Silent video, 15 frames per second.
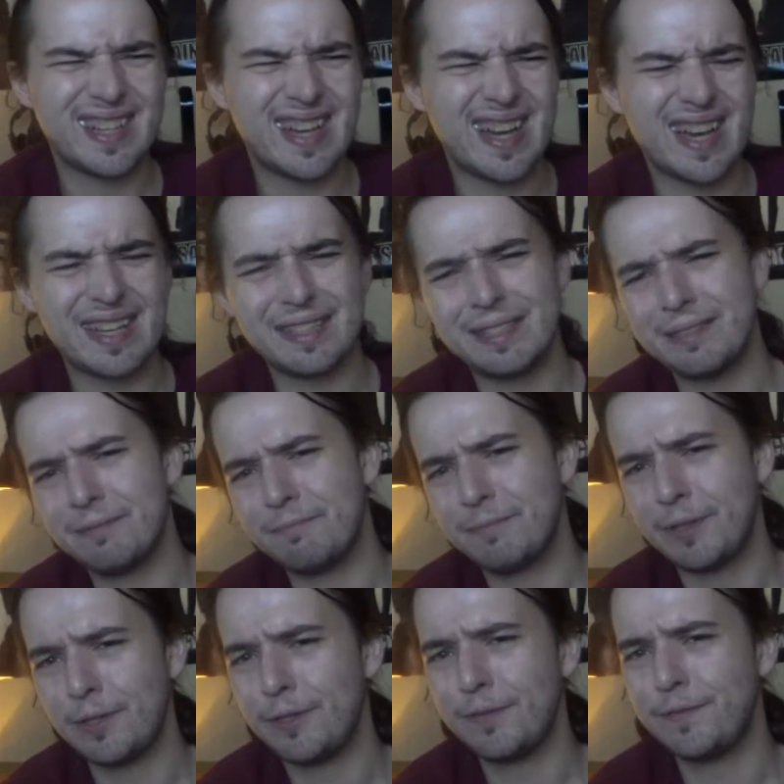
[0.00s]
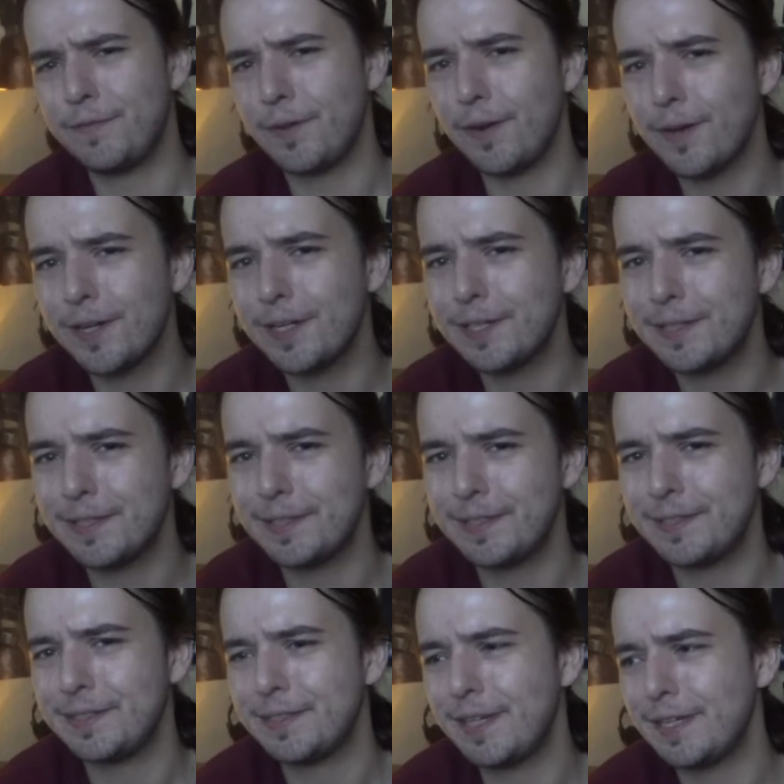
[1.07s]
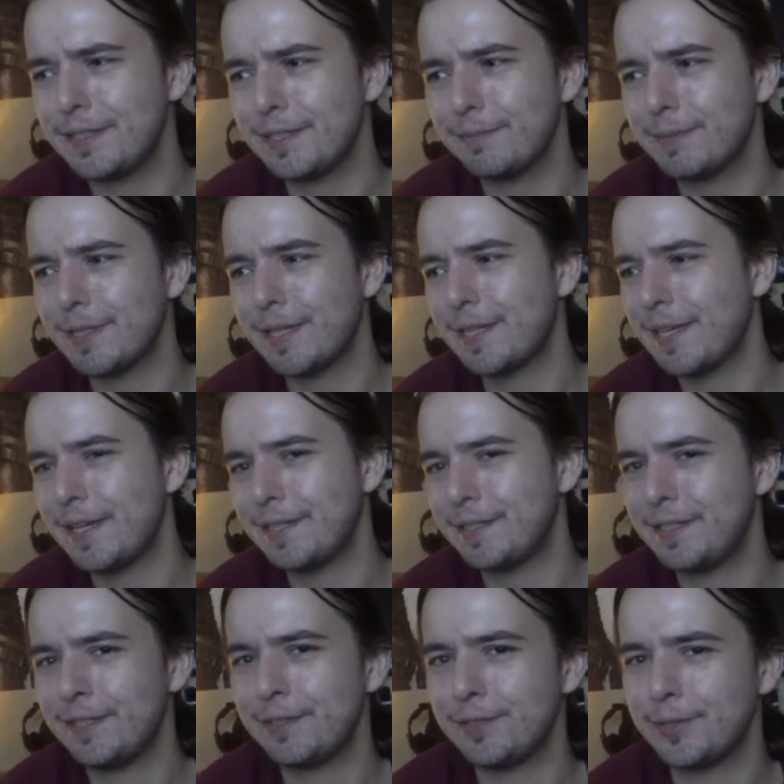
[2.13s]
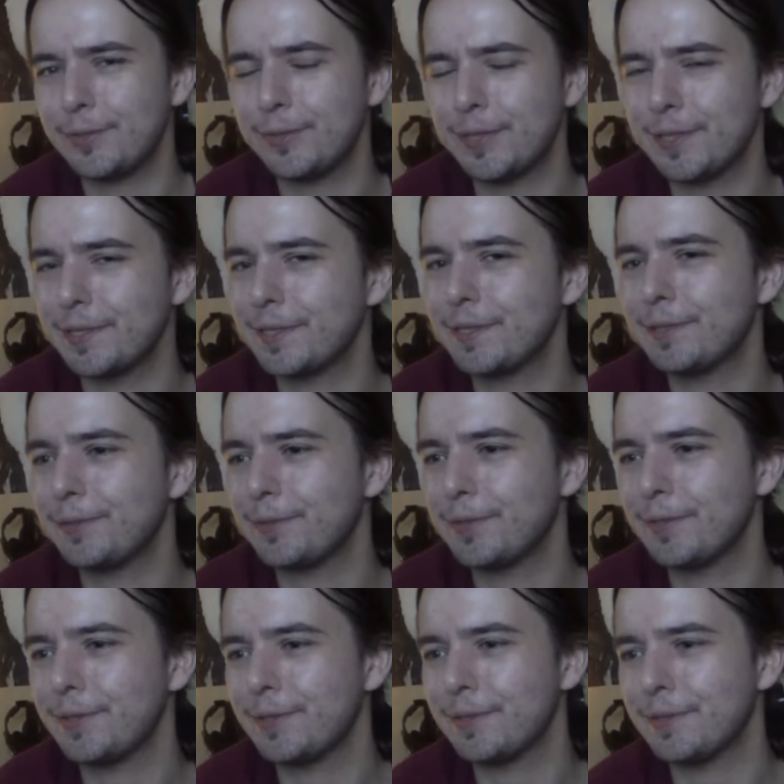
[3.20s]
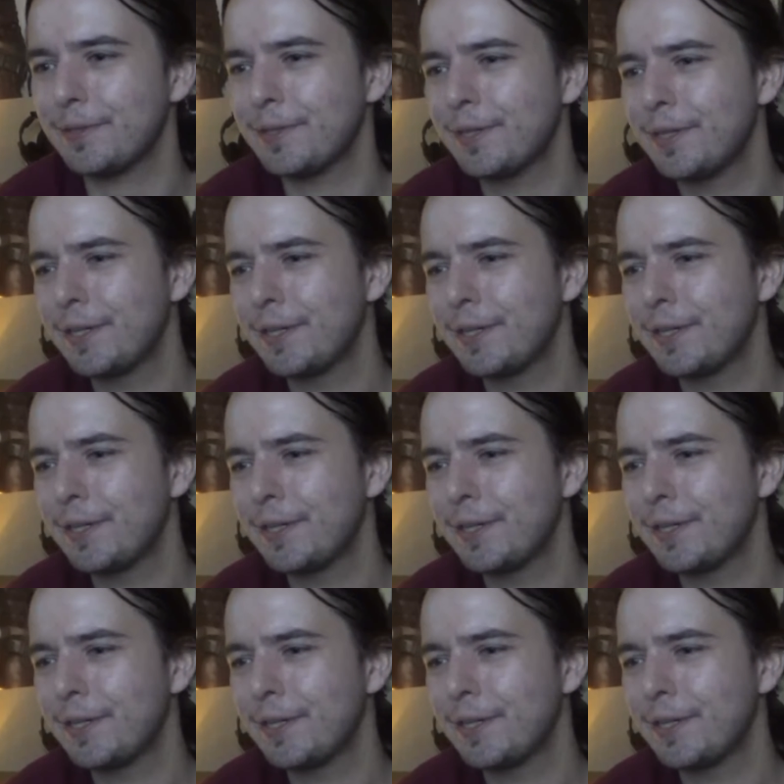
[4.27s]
Her farting is not something I can't see her doing, or